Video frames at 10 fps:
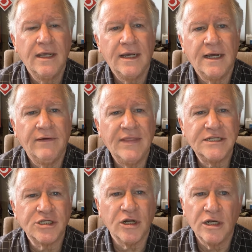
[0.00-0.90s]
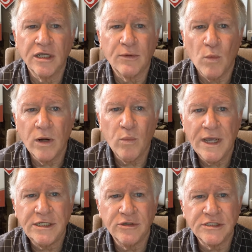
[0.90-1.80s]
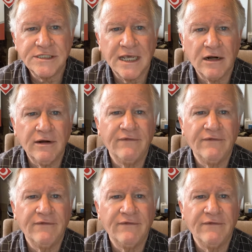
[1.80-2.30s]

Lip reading: that's going to look one way to a seller.